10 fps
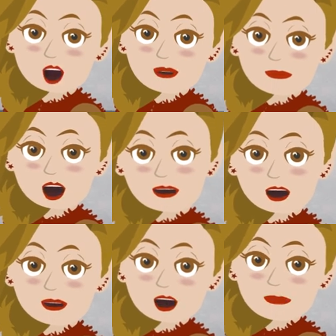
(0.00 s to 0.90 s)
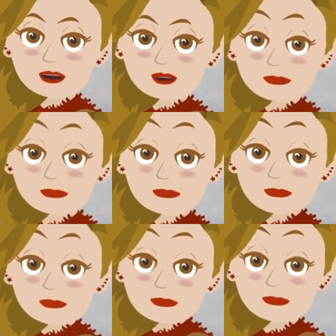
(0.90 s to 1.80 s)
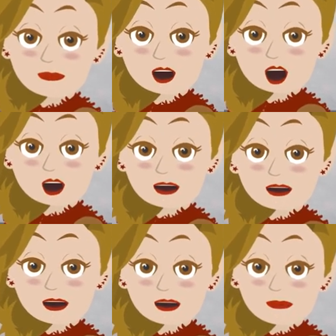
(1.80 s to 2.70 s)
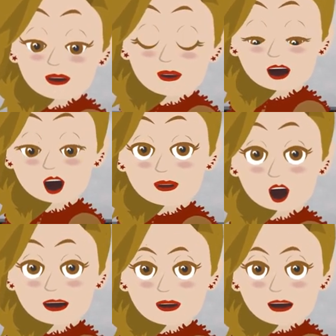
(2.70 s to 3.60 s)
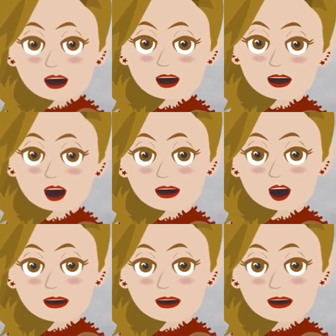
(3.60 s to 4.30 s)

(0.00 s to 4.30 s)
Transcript: with all that you are. And there are various degrees of that you are all living,